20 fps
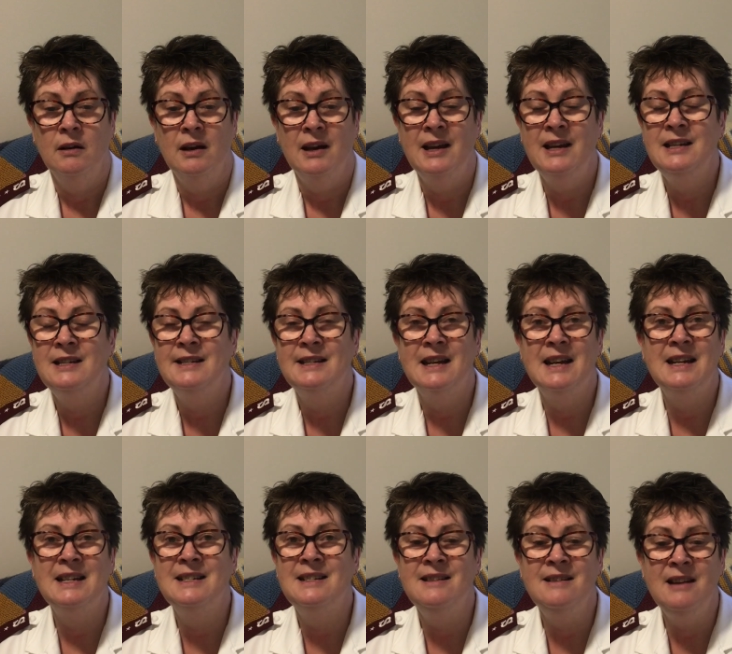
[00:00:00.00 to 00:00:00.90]
Easter
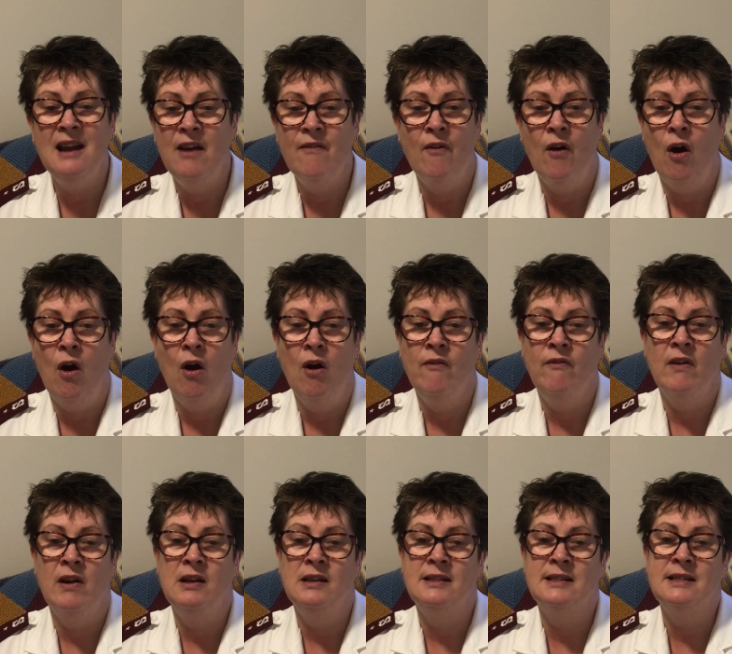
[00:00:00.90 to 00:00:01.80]
is never
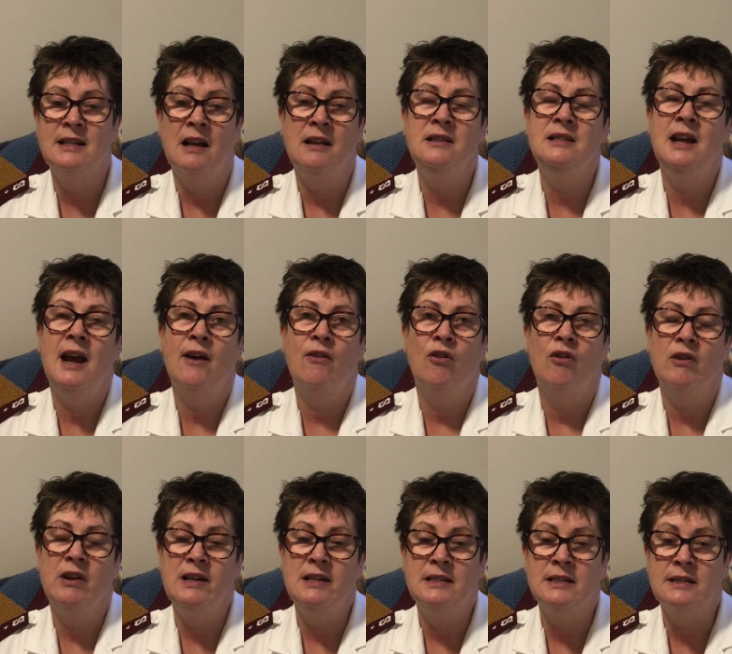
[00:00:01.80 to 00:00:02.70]
over at sundown
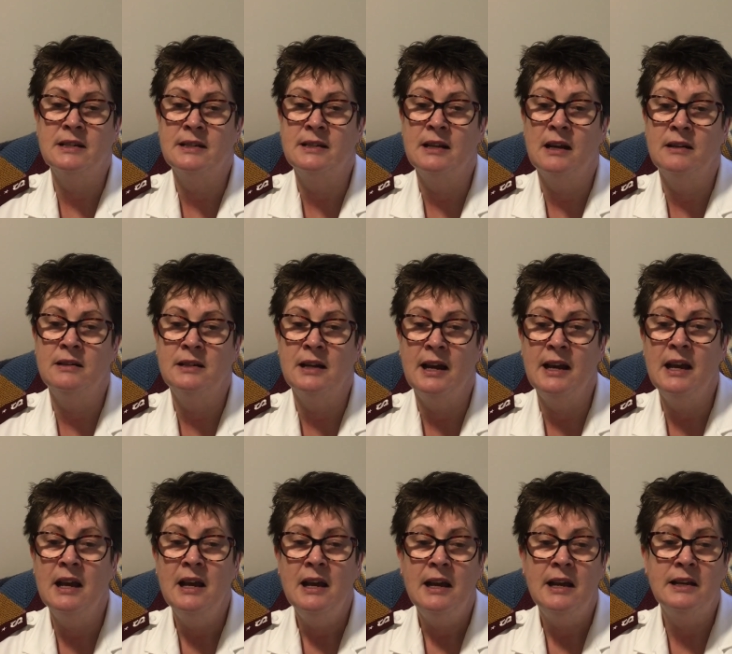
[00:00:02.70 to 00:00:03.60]
on Easter
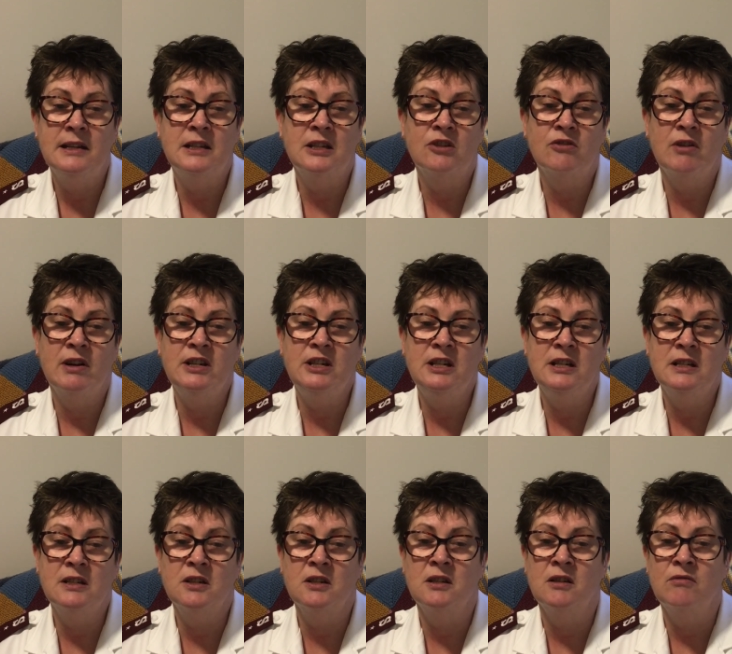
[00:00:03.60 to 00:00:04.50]
Sunday. It
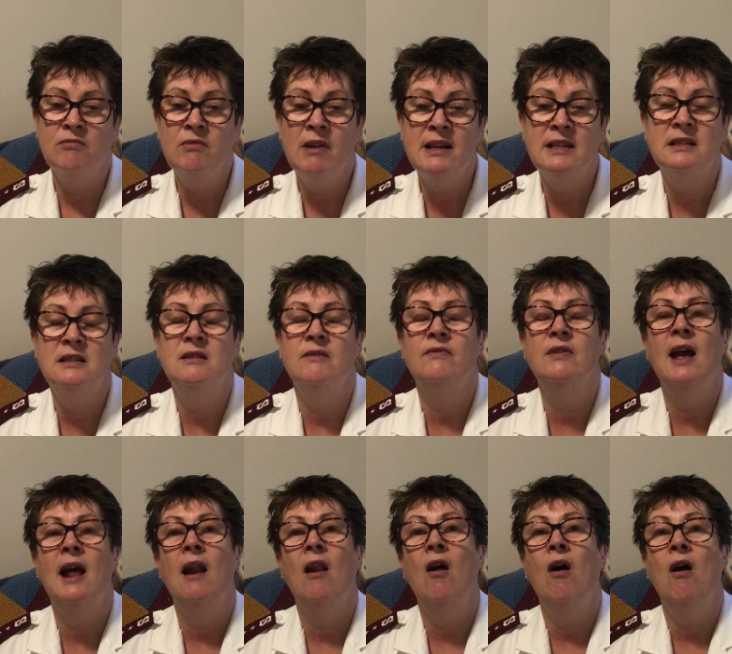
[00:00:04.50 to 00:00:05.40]
stretches to the rest of
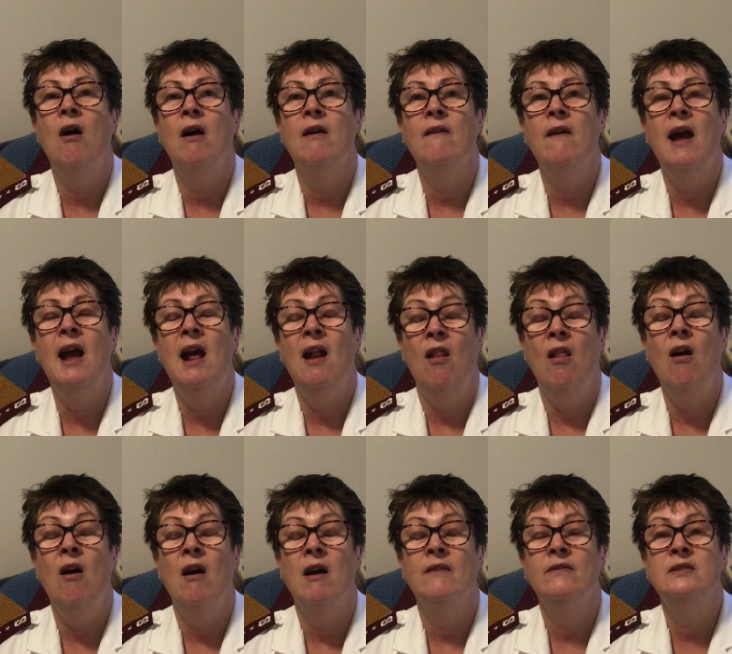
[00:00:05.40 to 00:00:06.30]
their li- our
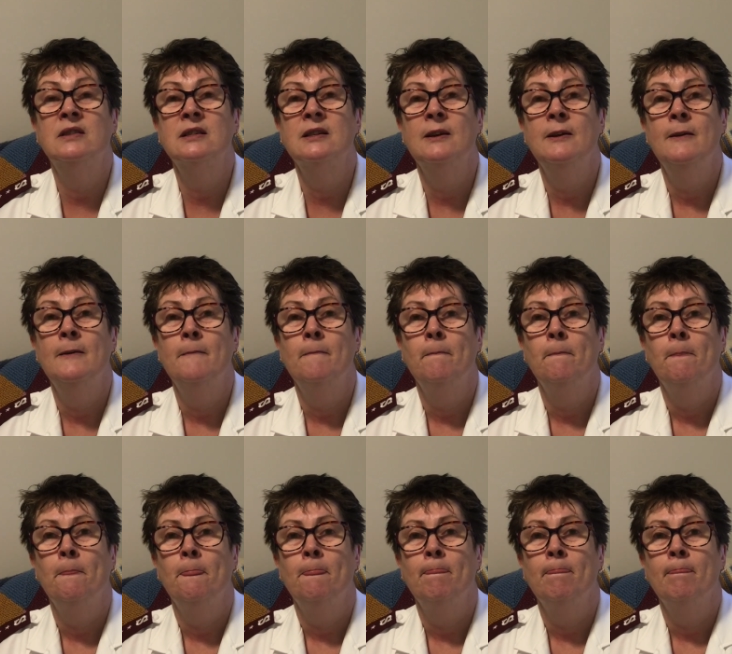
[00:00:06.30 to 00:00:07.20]
lives.
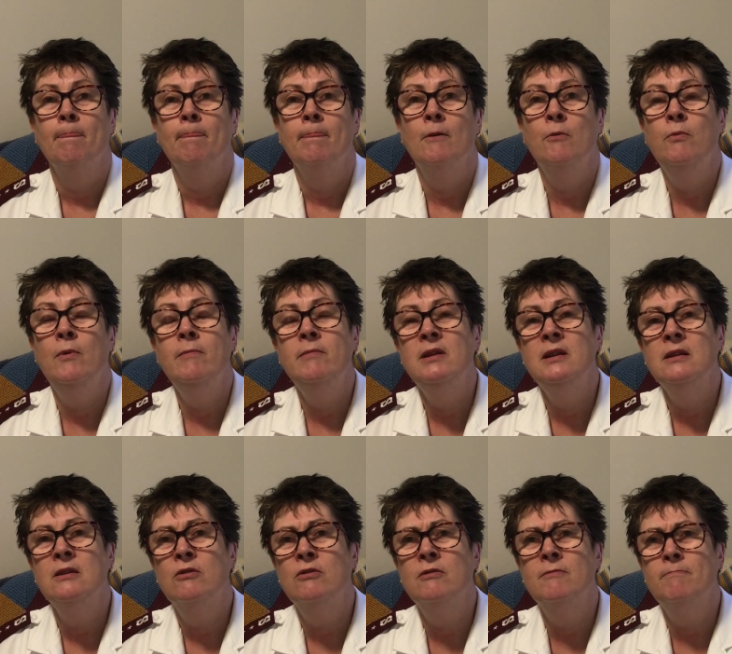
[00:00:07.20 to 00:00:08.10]
The
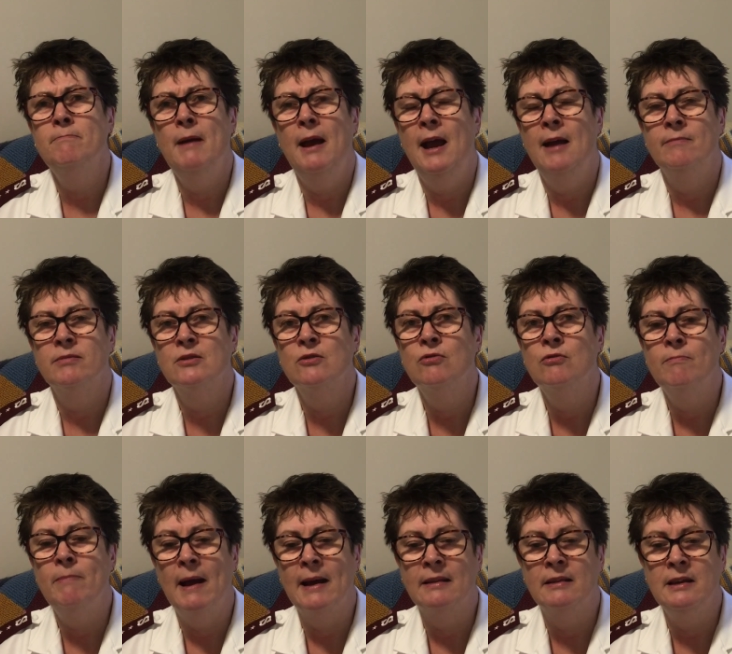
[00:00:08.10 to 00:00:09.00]
women couldn't perhaps call
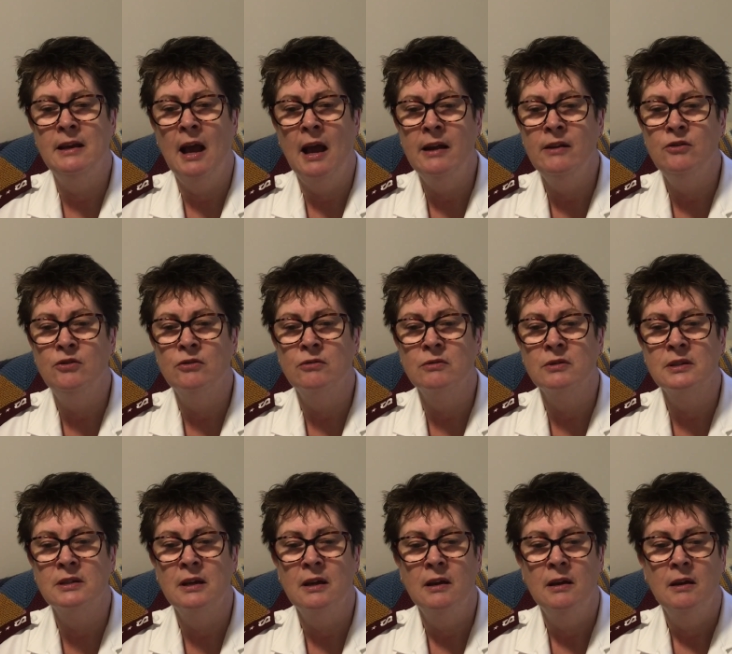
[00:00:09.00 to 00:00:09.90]
back the
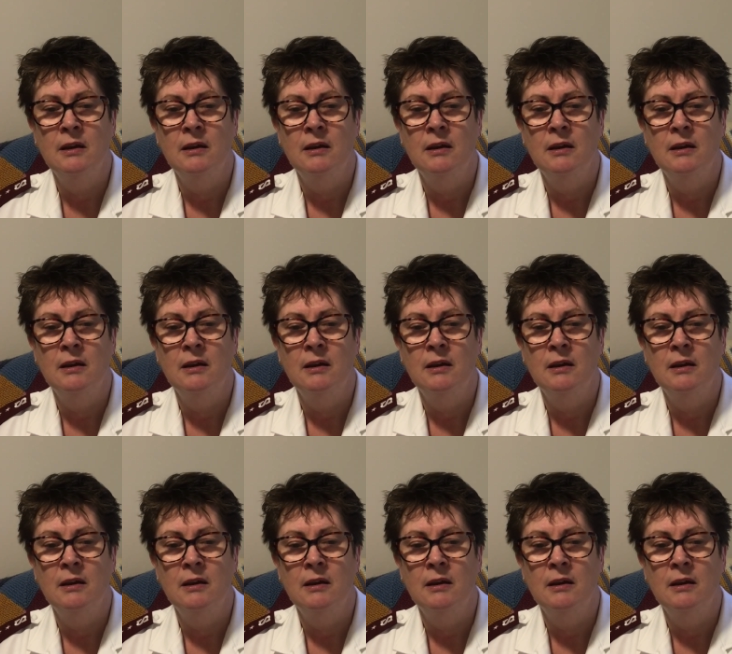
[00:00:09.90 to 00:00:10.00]
angels.